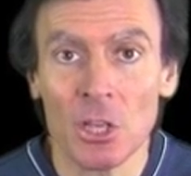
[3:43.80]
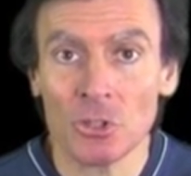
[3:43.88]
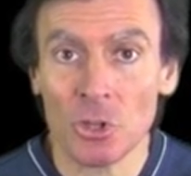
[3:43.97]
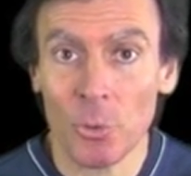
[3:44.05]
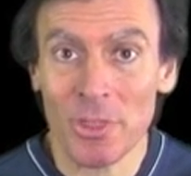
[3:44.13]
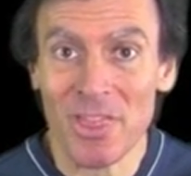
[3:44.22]

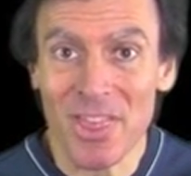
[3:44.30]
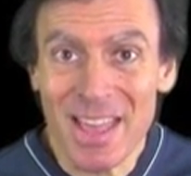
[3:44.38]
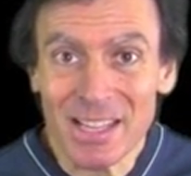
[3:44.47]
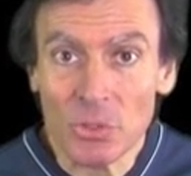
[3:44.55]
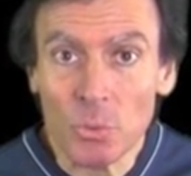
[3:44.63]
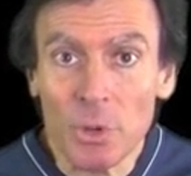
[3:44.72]
So in
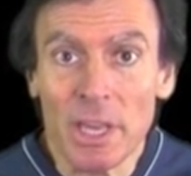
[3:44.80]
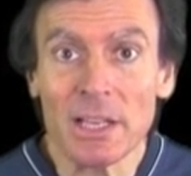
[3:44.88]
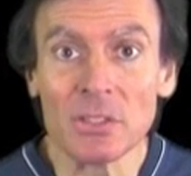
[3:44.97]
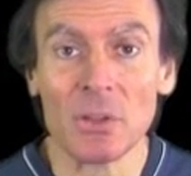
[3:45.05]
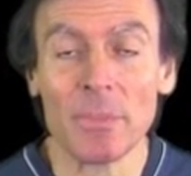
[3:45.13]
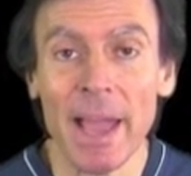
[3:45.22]
this
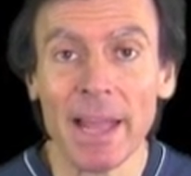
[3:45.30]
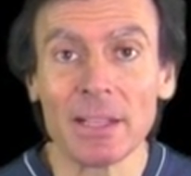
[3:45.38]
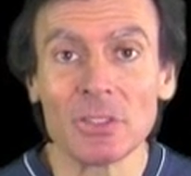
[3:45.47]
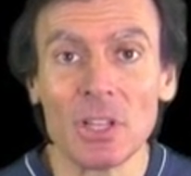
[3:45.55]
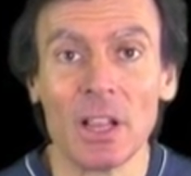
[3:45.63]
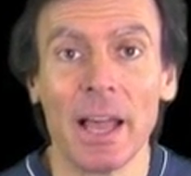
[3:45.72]
week's
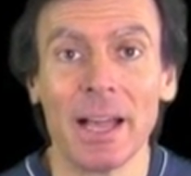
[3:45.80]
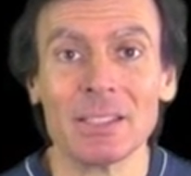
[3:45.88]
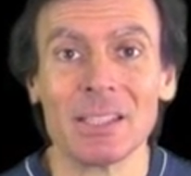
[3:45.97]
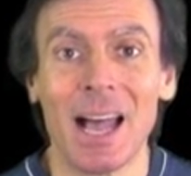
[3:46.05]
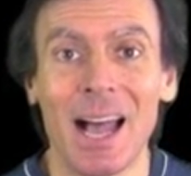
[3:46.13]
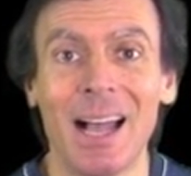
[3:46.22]
somatics
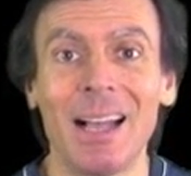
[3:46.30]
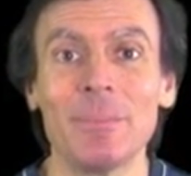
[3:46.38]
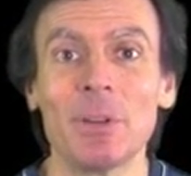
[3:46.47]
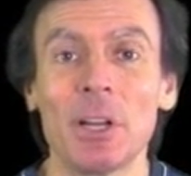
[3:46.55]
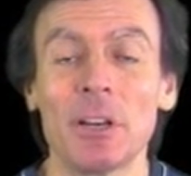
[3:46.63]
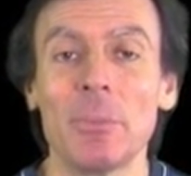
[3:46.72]
class,
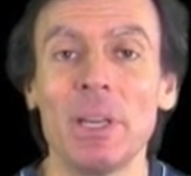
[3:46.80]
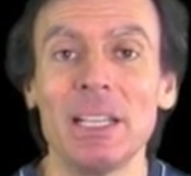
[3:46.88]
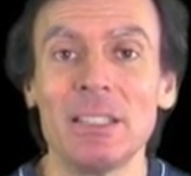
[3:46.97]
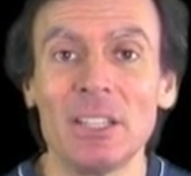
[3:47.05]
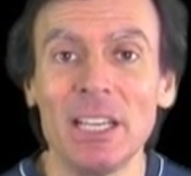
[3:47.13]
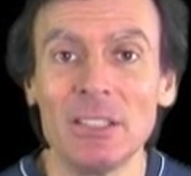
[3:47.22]
I'm going to
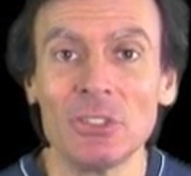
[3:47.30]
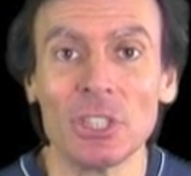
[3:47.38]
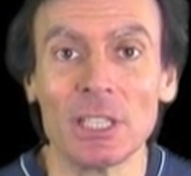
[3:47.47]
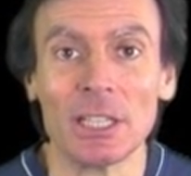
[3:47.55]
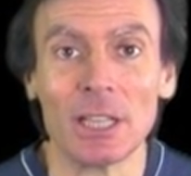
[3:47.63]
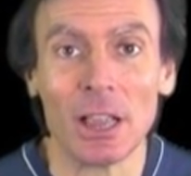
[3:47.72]
be
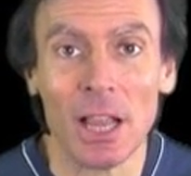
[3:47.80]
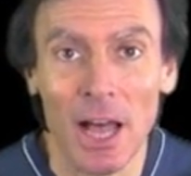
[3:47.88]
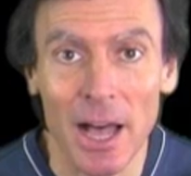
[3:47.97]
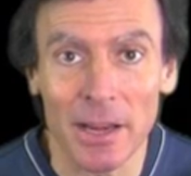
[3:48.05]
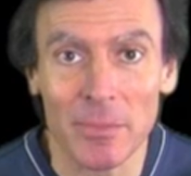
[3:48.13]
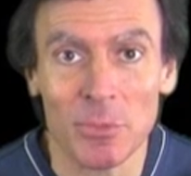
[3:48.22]
teaching a
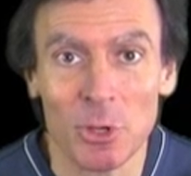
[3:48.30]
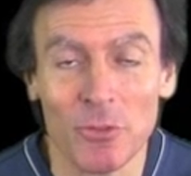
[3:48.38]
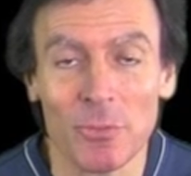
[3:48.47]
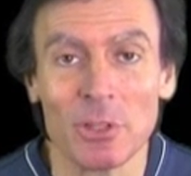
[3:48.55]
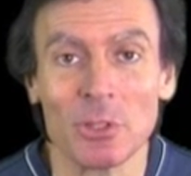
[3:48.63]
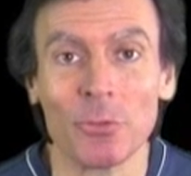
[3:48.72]
lot of
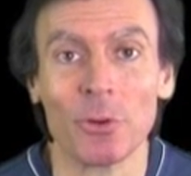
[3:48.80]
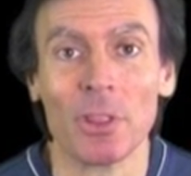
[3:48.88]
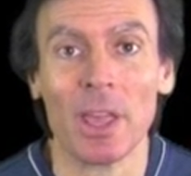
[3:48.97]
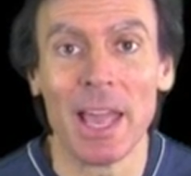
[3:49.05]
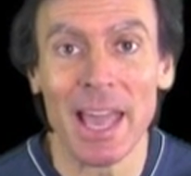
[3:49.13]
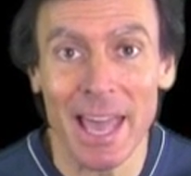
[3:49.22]
movements for
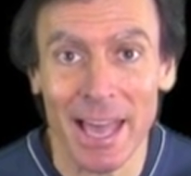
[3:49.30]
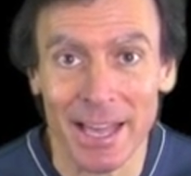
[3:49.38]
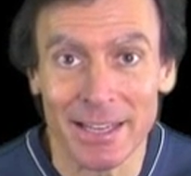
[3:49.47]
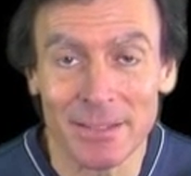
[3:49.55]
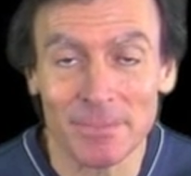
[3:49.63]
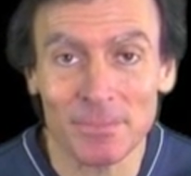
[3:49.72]
the
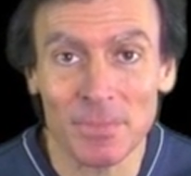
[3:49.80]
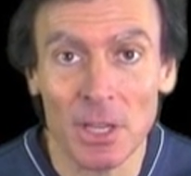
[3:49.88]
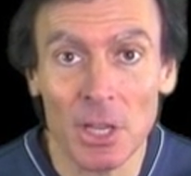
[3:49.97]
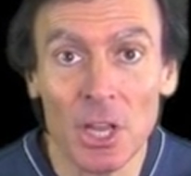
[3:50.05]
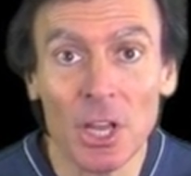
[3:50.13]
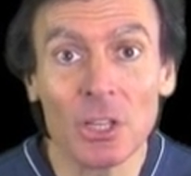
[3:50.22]
head,
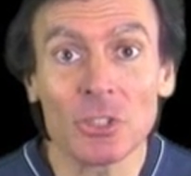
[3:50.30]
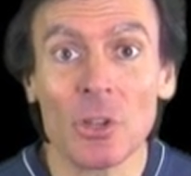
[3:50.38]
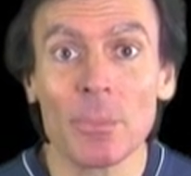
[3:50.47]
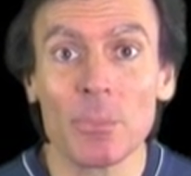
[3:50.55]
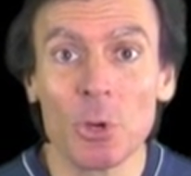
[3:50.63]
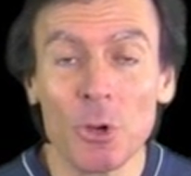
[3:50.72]

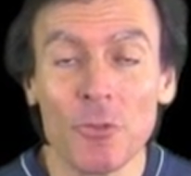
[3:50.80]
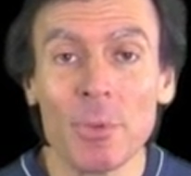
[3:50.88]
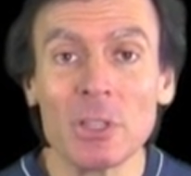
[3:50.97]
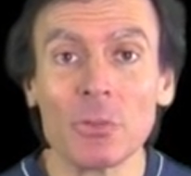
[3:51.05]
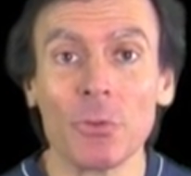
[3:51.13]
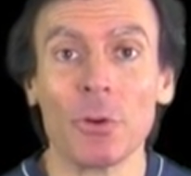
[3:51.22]
some
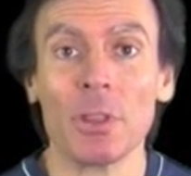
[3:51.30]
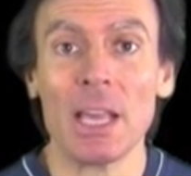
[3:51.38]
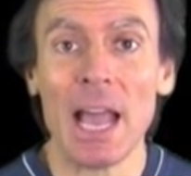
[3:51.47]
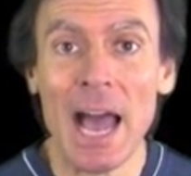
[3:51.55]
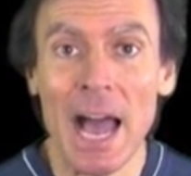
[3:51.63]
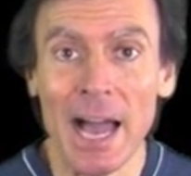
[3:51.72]
movements for
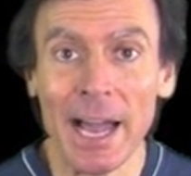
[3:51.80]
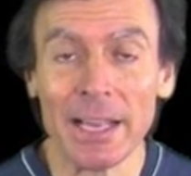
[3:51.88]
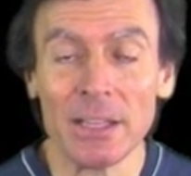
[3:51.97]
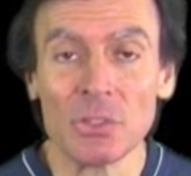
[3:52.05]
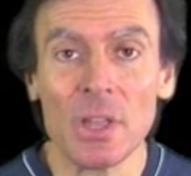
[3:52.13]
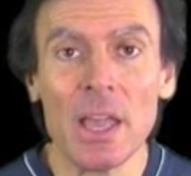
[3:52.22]
the
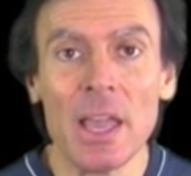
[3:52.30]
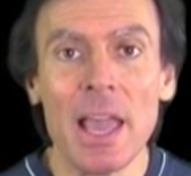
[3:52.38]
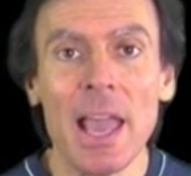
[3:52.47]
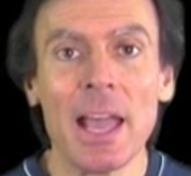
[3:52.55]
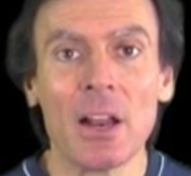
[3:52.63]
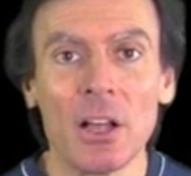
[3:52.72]
eyes,
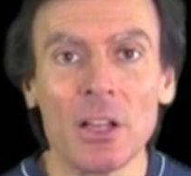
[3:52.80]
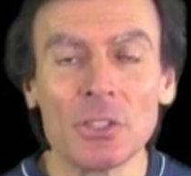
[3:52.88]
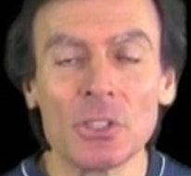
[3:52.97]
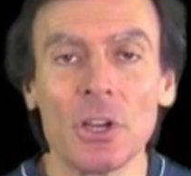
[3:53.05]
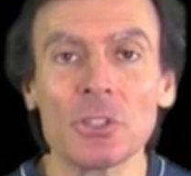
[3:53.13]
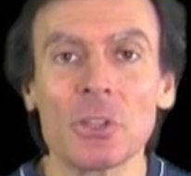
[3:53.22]
and
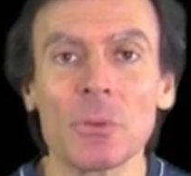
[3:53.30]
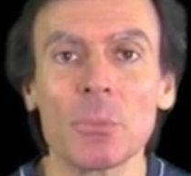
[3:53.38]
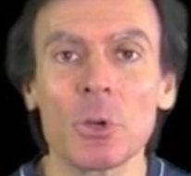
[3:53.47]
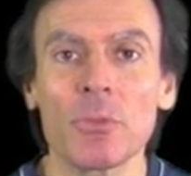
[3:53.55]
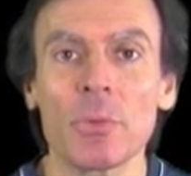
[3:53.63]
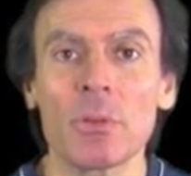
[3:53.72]
also some
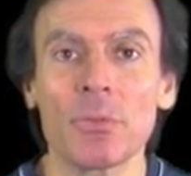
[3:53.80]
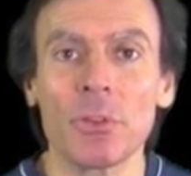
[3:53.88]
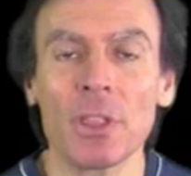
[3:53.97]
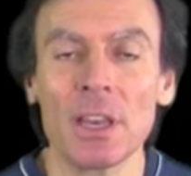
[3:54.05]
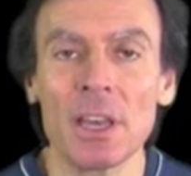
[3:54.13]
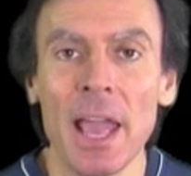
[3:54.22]
movement for
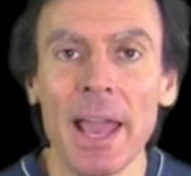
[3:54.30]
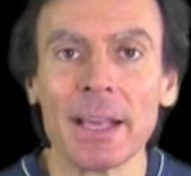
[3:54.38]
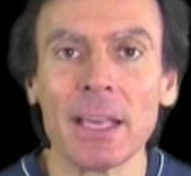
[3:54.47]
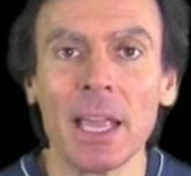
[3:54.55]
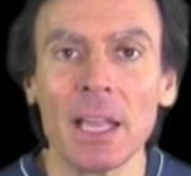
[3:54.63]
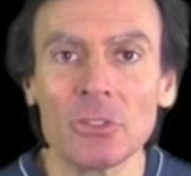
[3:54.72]
the
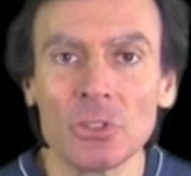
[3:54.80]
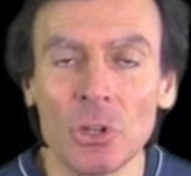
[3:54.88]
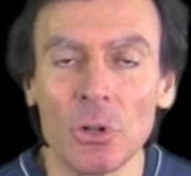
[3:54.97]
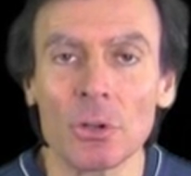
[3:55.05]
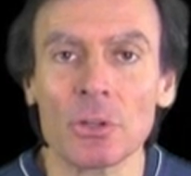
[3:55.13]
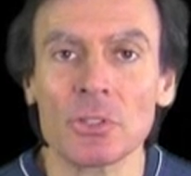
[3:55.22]
neck and
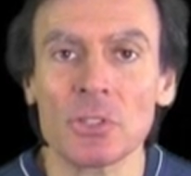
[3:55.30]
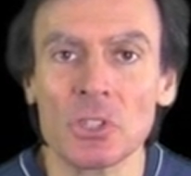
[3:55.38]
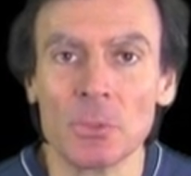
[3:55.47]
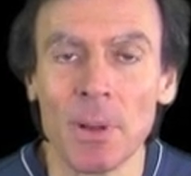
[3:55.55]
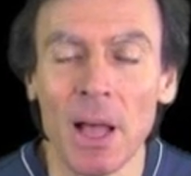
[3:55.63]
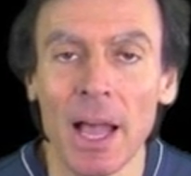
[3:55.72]
shoulders and
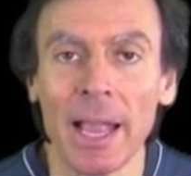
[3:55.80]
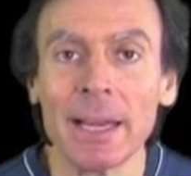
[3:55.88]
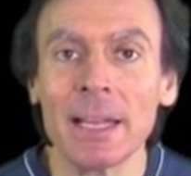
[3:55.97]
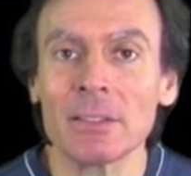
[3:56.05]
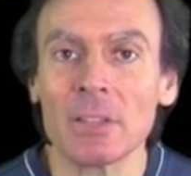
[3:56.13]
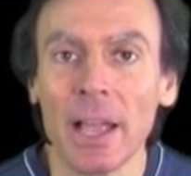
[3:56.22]
spine
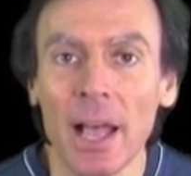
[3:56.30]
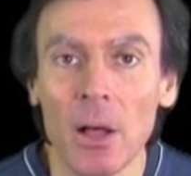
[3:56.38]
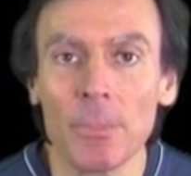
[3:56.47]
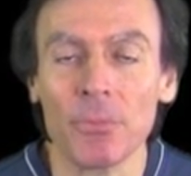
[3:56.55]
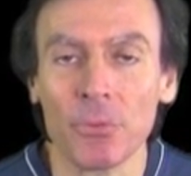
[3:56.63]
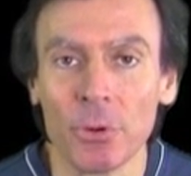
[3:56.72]
to
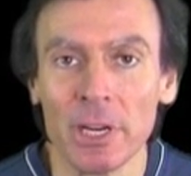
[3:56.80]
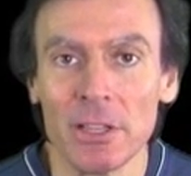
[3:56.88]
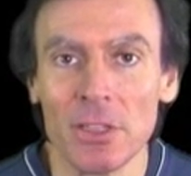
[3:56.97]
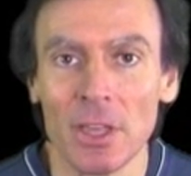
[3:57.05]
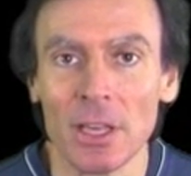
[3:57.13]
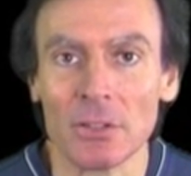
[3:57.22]
help free
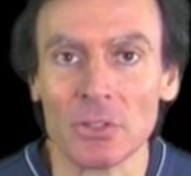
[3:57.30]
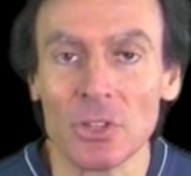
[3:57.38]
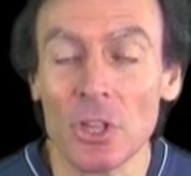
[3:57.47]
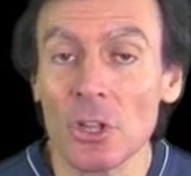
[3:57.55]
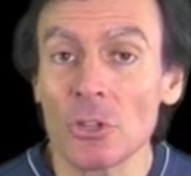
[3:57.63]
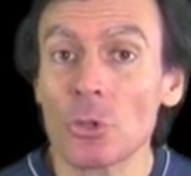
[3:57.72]
things.
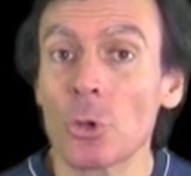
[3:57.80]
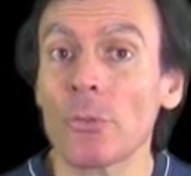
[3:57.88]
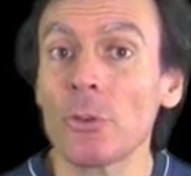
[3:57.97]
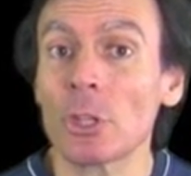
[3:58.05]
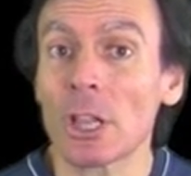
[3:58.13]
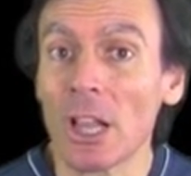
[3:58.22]
So if
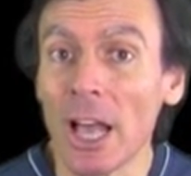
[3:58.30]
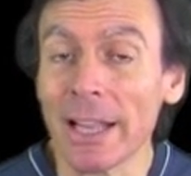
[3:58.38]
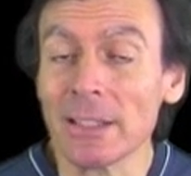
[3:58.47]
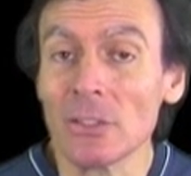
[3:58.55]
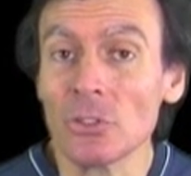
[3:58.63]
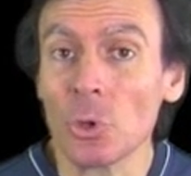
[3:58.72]
you'd like
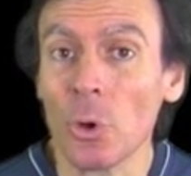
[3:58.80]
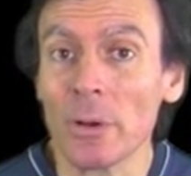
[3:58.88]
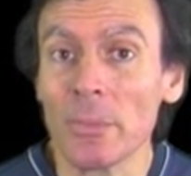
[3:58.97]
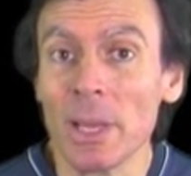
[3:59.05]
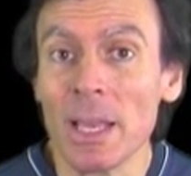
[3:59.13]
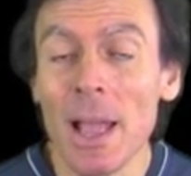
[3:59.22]
to join
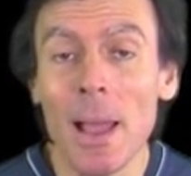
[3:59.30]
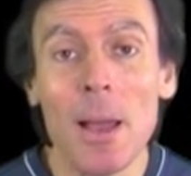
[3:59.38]
me,